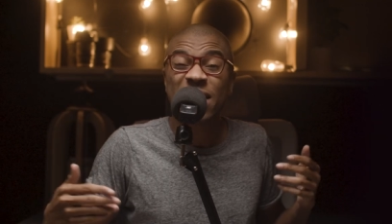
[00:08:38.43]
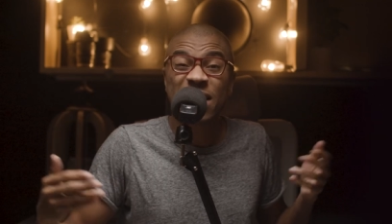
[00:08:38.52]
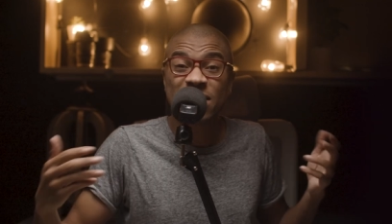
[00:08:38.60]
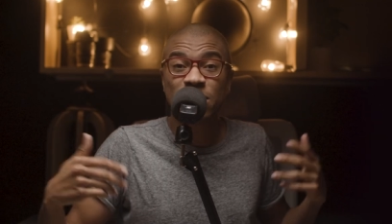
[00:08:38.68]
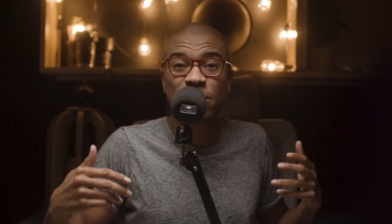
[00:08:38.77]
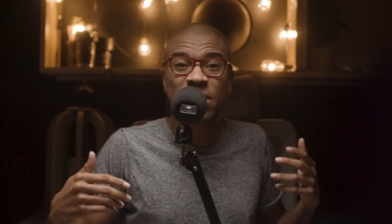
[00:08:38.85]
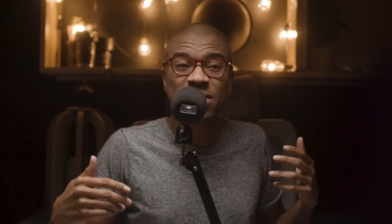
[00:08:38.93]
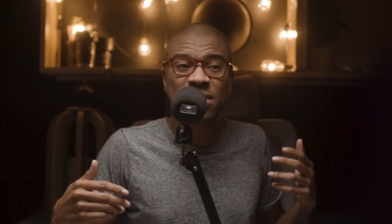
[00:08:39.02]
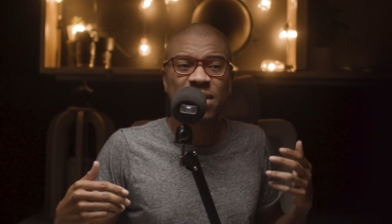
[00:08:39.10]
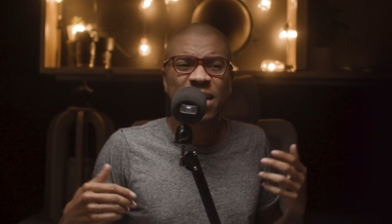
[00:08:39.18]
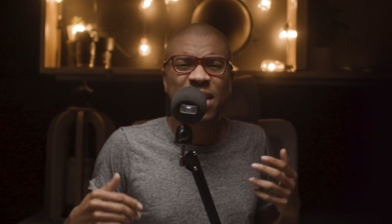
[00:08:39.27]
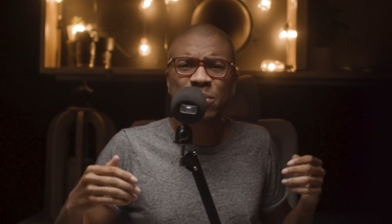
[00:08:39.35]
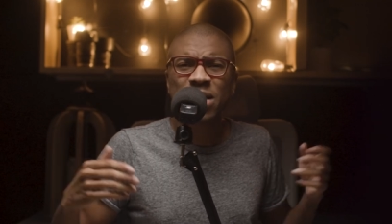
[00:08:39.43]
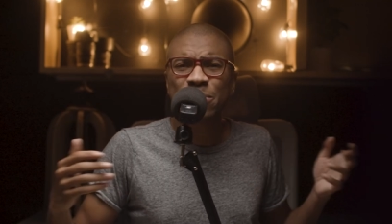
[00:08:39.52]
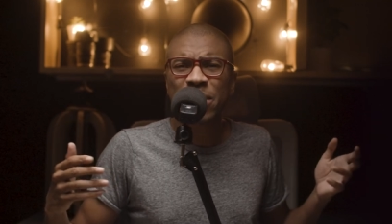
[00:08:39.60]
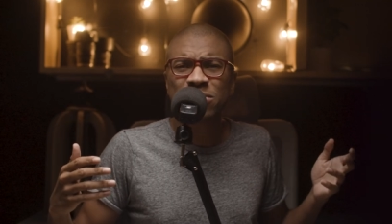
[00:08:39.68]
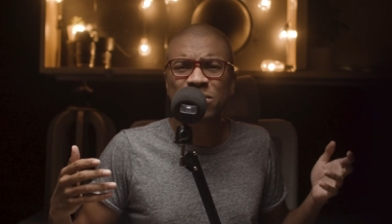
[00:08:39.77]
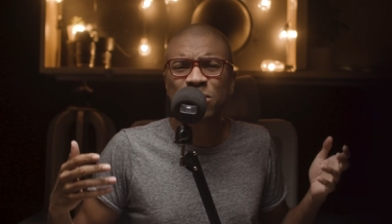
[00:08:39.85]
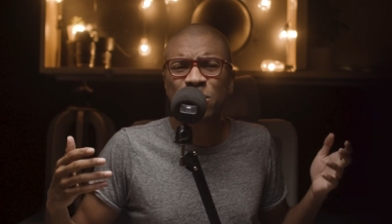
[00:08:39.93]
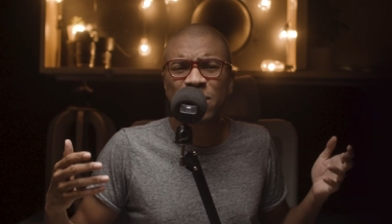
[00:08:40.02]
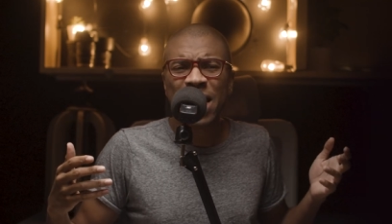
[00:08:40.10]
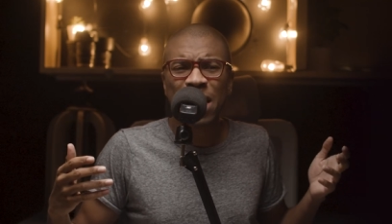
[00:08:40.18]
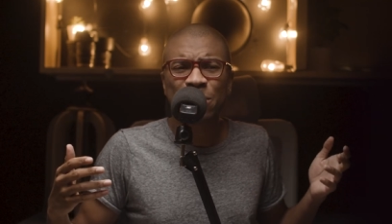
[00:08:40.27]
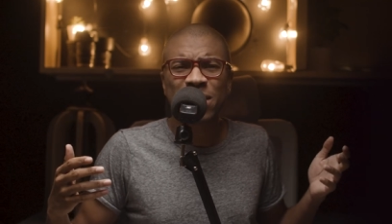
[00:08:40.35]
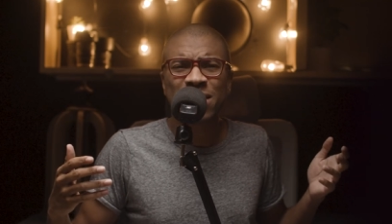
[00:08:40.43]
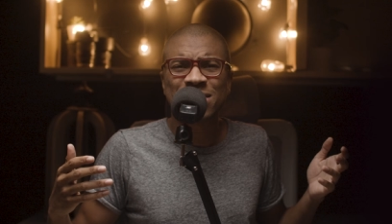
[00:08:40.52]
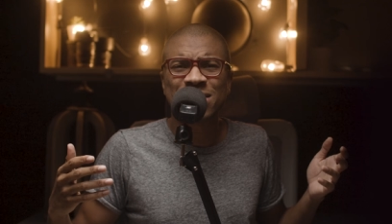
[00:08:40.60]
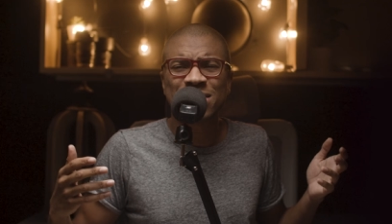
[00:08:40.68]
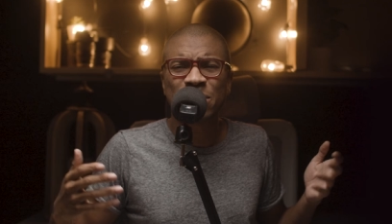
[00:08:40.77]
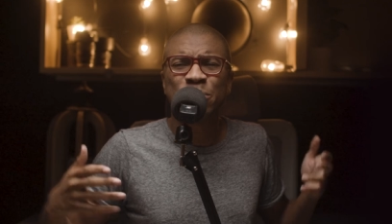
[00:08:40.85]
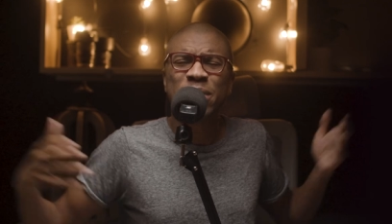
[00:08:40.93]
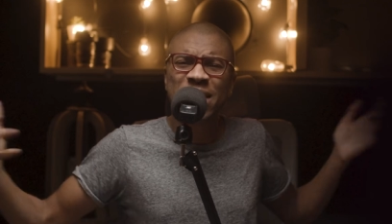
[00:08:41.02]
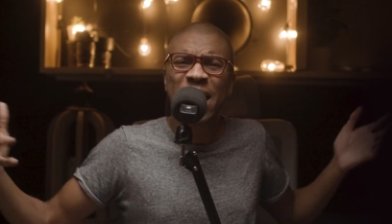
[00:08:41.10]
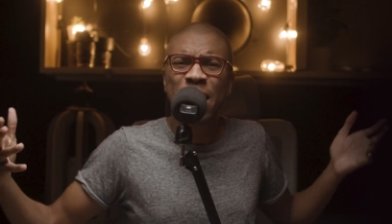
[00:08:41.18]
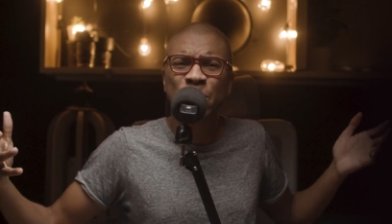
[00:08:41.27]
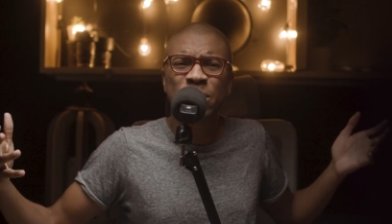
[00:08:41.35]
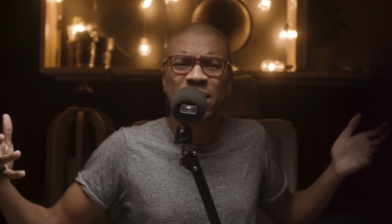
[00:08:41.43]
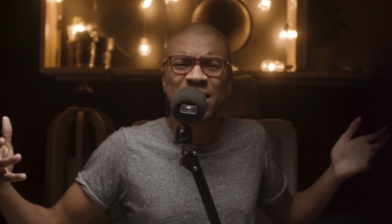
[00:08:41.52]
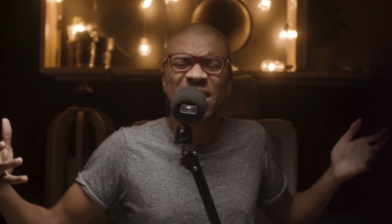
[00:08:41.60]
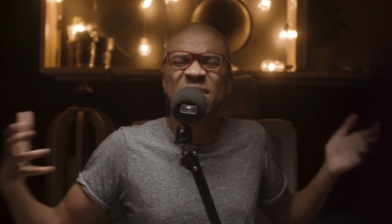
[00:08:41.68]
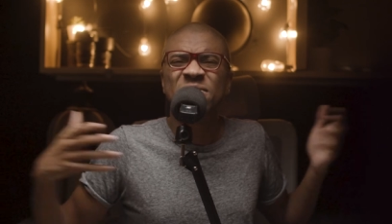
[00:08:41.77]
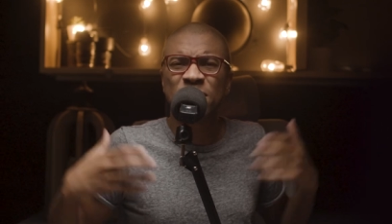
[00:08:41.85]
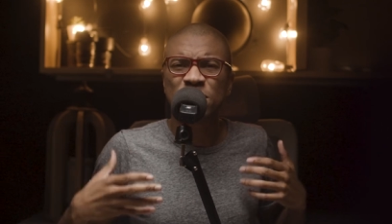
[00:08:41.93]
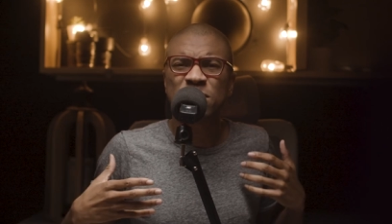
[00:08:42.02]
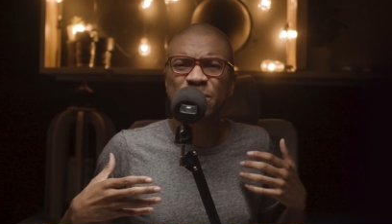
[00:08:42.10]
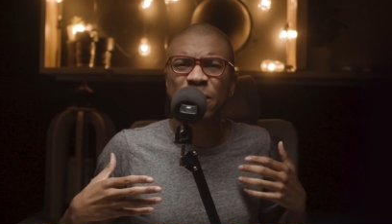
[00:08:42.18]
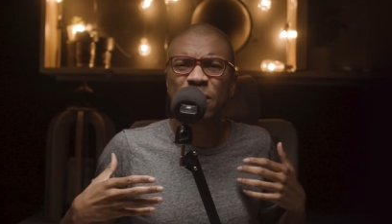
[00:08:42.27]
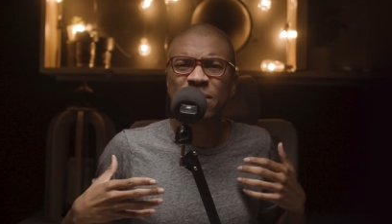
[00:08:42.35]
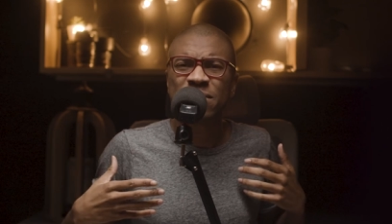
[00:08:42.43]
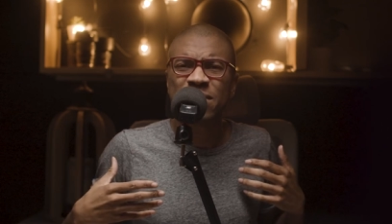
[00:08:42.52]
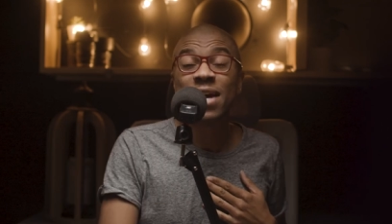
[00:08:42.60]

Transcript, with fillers: It's amazing. Clubhouse is a cool app because it's a big app that feels small.